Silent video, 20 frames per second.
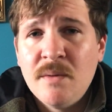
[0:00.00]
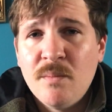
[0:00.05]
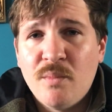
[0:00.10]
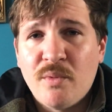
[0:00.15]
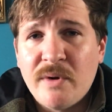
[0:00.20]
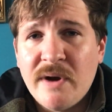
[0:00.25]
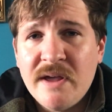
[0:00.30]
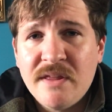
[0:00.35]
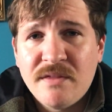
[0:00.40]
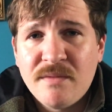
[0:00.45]

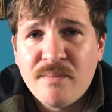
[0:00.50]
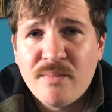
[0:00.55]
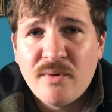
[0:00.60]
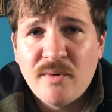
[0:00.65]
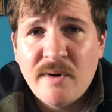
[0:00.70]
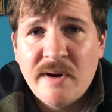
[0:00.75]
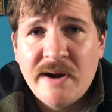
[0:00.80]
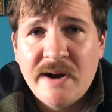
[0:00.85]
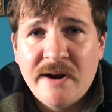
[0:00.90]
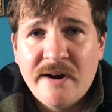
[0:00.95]
Breath
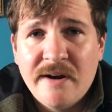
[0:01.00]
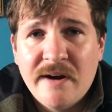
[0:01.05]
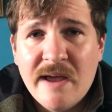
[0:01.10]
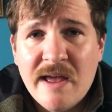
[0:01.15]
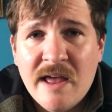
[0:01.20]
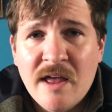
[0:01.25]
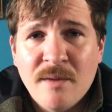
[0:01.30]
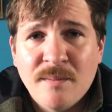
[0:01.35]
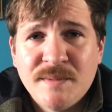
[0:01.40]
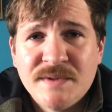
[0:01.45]
prayer
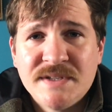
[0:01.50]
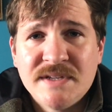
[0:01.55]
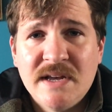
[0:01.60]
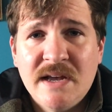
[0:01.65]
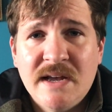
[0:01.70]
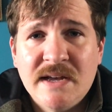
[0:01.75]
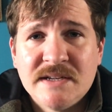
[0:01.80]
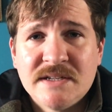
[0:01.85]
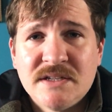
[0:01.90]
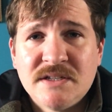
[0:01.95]
helps
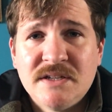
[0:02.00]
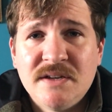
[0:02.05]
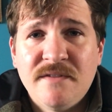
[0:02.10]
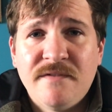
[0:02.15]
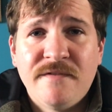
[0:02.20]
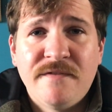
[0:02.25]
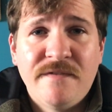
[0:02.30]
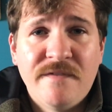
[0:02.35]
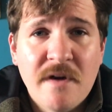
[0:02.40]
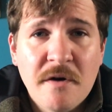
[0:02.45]
us
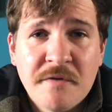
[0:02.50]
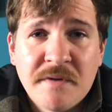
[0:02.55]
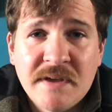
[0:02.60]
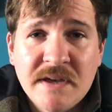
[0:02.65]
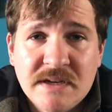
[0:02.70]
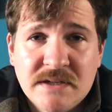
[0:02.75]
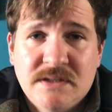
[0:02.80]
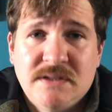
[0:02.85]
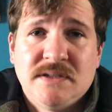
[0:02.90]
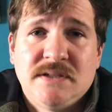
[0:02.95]

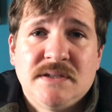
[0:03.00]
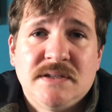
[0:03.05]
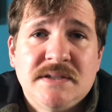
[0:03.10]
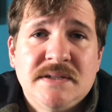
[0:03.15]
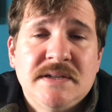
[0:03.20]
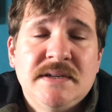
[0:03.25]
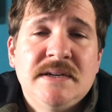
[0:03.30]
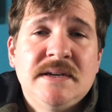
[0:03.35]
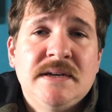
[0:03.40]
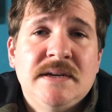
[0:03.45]
focus
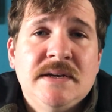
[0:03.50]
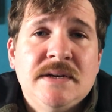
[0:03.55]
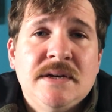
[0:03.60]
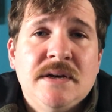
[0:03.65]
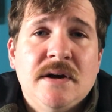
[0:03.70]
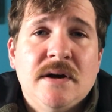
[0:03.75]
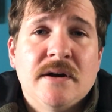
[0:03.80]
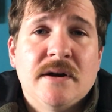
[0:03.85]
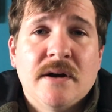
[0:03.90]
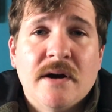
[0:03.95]

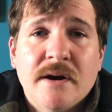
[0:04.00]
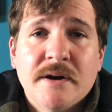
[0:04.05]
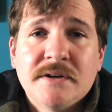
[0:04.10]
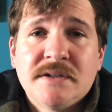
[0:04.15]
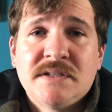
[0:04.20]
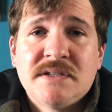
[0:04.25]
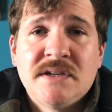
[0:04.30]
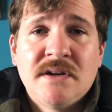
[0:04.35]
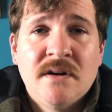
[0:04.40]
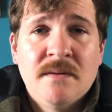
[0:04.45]
our
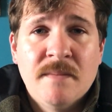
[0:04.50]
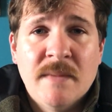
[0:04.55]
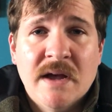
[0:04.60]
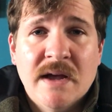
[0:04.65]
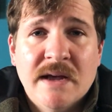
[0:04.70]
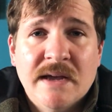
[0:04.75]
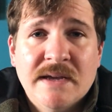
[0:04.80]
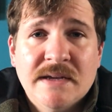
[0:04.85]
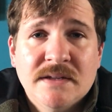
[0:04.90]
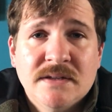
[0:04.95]
hearts and our
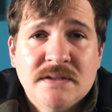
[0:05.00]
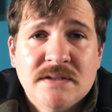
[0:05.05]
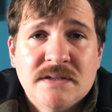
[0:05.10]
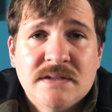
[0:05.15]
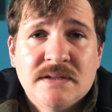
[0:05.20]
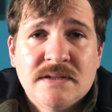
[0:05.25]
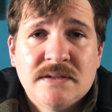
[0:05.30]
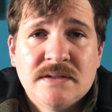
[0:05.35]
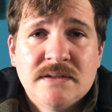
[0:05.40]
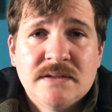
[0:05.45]

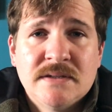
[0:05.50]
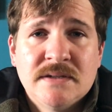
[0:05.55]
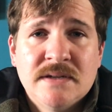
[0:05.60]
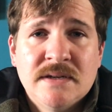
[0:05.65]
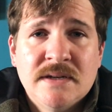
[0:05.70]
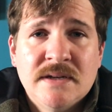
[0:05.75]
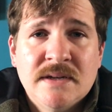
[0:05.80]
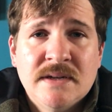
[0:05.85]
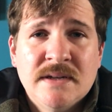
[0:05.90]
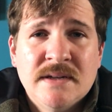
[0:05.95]
minds,
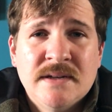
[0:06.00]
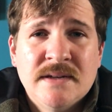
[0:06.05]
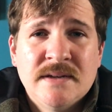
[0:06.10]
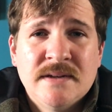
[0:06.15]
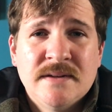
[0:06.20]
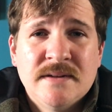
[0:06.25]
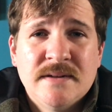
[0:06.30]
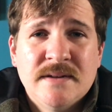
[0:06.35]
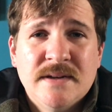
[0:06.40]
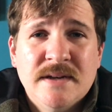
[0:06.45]

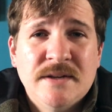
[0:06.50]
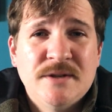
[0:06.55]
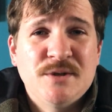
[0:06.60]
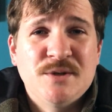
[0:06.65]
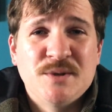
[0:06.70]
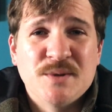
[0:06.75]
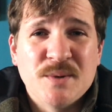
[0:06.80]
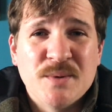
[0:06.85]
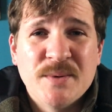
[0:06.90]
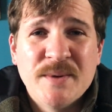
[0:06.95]

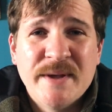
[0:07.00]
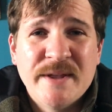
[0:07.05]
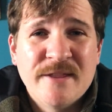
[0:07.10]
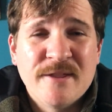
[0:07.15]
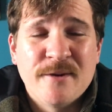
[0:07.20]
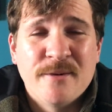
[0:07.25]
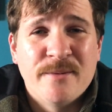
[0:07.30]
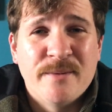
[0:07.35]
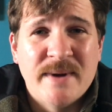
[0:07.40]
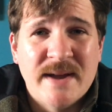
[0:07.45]

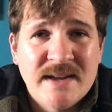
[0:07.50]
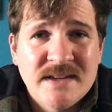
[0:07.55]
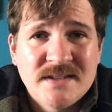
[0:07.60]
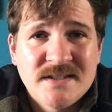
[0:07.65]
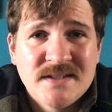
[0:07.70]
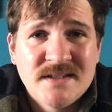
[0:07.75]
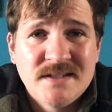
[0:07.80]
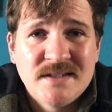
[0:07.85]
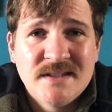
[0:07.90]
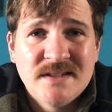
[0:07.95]
enjoying the
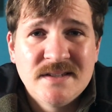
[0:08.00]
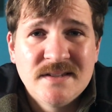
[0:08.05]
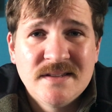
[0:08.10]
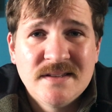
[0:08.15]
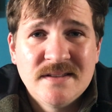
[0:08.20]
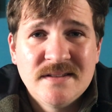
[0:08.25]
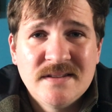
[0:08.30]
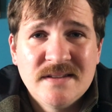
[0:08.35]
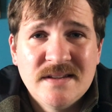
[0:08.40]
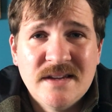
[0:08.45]
rest
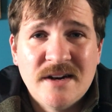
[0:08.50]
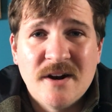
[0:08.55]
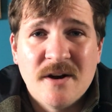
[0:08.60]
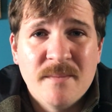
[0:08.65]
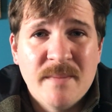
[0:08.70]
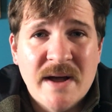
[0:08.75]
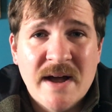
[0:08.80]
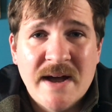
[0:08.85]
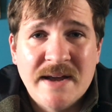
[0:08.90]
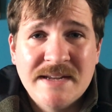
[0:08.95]
in our
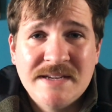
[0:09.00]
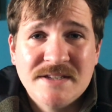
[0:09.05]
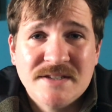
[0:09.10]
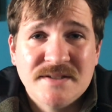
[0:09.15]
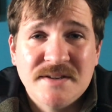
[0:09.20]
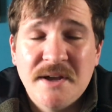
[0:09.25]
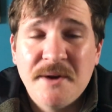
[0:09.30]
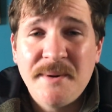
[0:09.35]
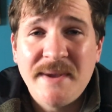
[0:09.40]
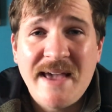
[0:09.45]

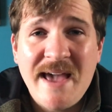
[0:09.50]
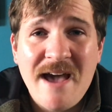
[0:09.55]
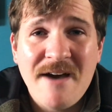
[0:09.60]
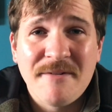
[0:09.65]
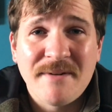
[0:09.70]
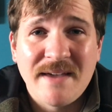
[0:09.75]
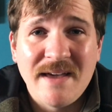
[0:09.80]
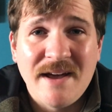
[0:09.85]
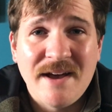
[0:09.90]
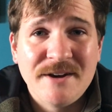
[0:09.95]
bodies, knowing
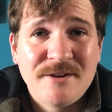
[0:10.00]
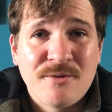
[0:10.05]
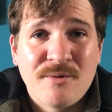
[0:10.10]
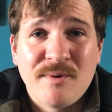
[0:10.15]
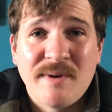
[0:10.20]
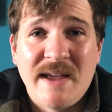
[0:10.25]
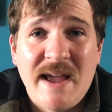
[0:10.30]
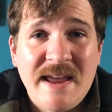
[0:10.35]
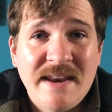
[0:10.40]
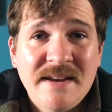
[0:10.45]
how God
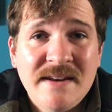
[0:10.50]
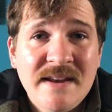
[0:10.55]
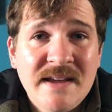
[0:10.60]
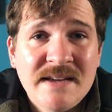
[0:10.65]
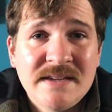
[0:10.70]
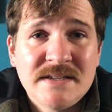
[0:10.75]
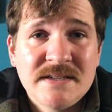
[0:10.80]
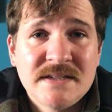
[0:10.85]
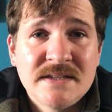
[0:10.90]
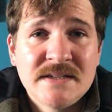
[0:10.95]
created
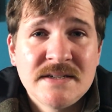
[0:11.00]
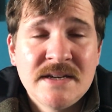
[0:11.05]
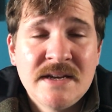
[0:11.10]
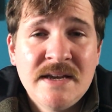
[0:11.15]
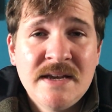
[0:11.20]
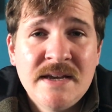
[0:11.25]
us.